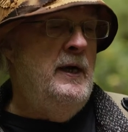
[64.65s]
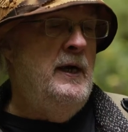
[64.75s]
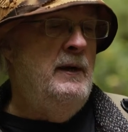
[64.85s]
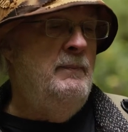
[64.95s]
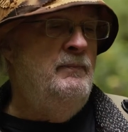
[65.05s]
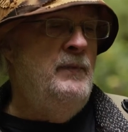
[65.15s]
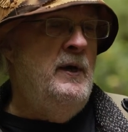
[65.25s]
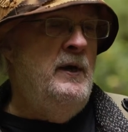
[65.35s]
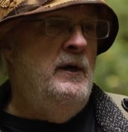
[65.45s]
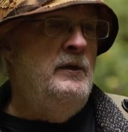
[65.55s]
Um,
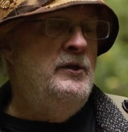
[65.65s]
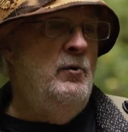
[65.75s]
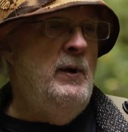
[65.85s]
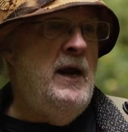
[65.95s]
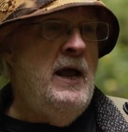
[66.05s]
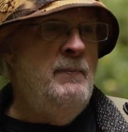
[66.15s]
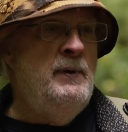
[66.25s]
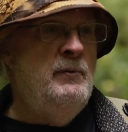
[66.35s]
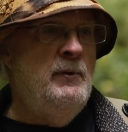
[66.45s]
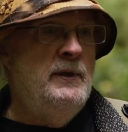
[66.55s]
so what
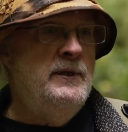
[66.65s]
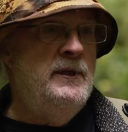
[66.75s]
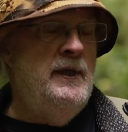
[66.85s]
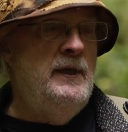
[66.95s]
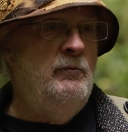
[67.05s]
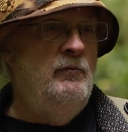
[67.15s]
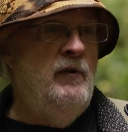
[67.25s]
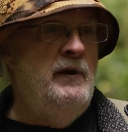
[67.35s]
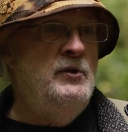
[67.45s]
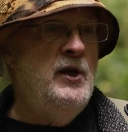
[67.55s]
happened was the
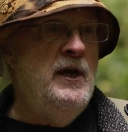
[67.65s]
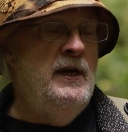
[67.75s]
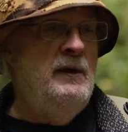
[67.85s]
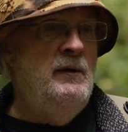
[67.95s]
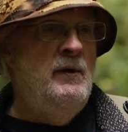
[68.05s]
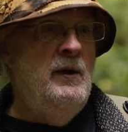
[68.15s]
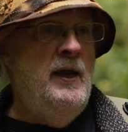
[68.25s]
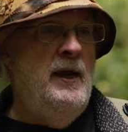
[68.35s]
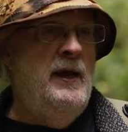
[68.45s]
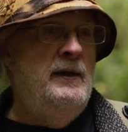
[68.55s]
fungi
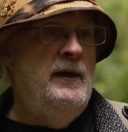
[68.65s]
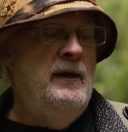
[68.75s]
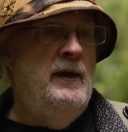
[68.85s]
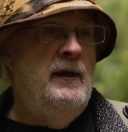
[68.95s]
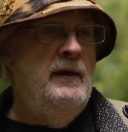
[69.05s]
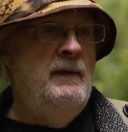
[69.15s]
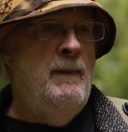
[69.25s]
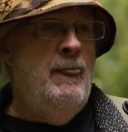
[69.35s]
and uh,